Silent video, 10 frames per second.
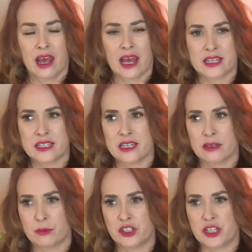As
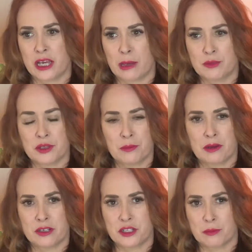in, when she came to the
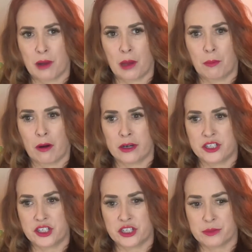Married to the Mob party,
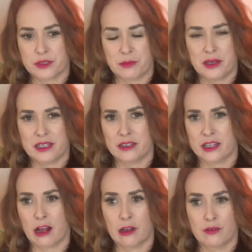she just was
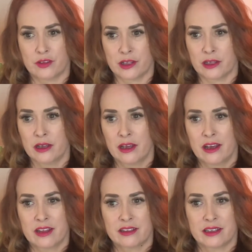immediately all over in
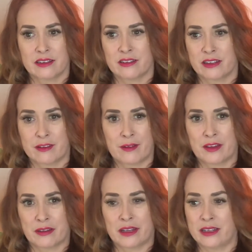
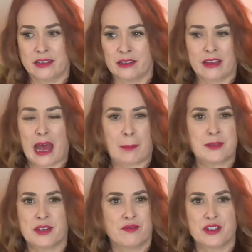the
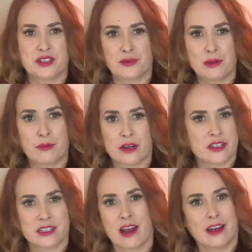laps of the streetwear
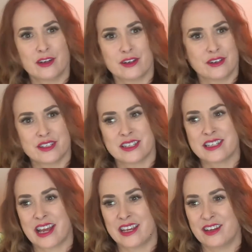designers and
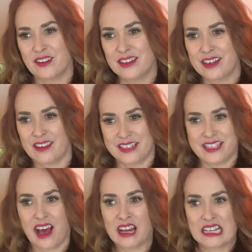saying, you know, look at all these
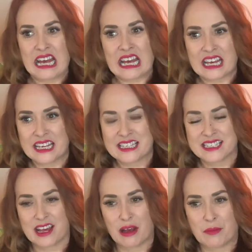hot guys.
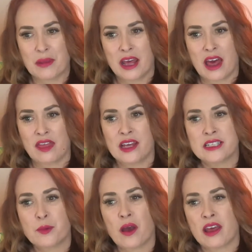
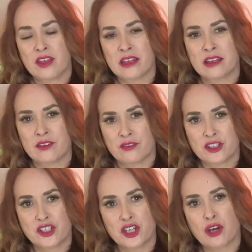That's why I think that if the
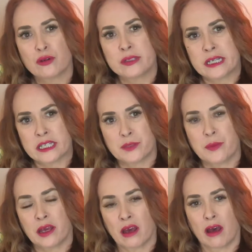show does
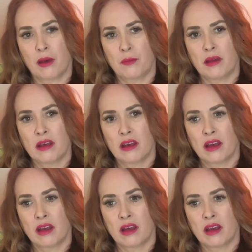become